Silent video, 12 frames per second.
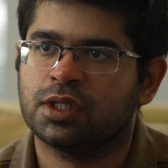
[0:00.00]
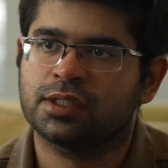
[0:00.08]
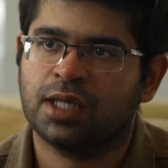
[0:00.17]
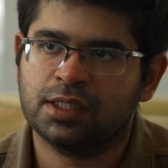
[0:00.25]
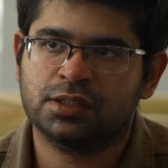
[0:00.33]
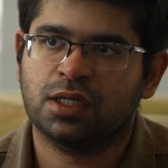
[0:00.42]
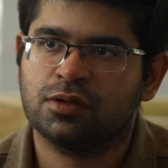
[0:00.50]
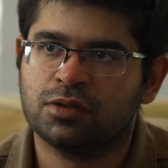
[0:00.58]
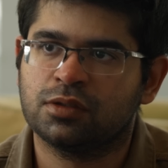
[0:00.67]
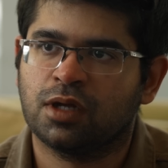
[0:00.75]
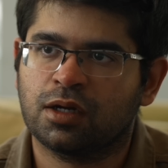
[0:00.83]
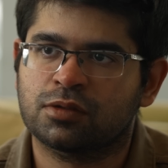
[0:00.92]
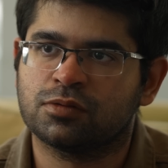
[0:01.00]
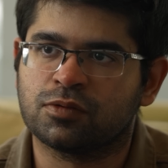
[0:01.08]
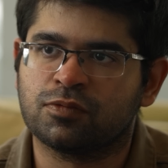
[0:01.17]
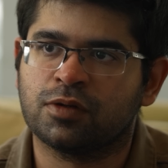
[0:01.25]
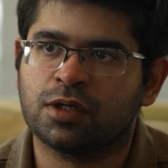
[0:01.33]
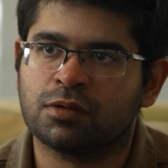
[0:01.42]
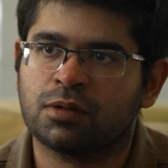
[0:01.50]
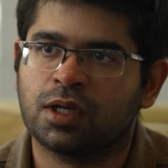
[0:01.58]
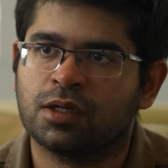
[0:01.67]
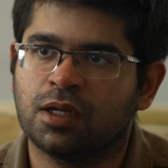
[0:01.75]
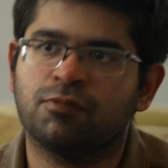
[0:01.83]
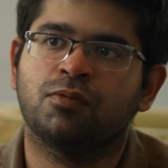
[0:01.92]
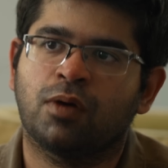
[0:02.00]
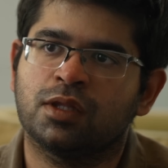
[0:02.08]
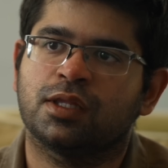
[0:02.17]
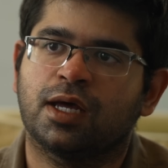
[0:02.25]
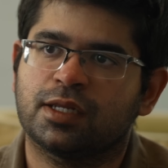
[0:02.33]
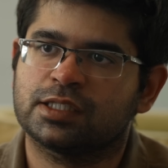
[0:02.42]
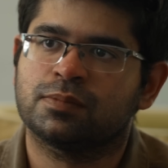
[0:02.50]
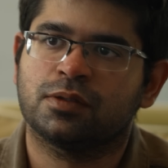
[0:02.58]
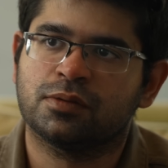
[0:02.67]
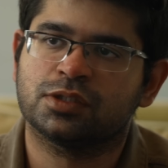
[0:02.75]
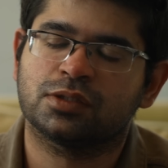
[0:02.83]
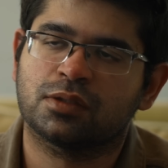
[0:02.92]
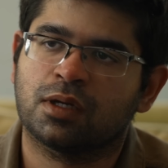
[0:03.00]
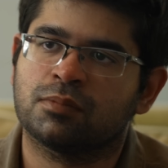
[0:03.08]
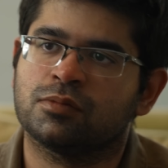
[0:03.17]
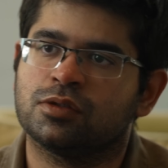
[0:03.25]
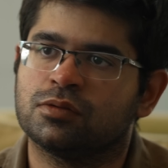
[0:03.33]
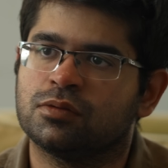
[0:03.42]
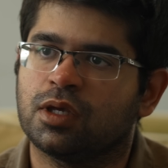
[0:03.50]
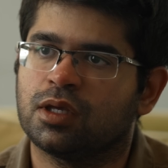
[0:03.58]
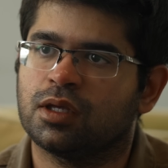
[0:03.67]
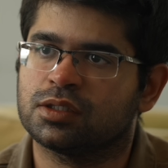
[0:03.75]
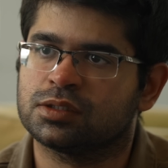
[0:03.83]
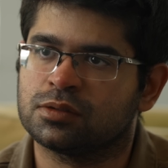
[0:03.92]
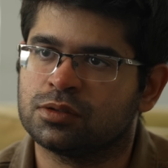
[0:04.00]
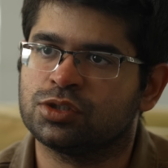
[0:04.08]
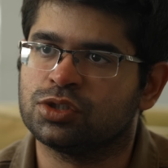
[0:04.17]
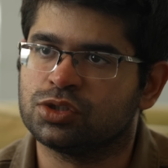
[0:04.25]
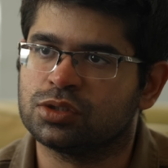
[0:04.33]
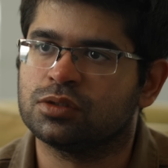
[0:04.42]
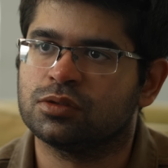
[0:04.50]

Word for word: Like, that's That's how you talk to a friend, right? And we want that experience to come to a search engine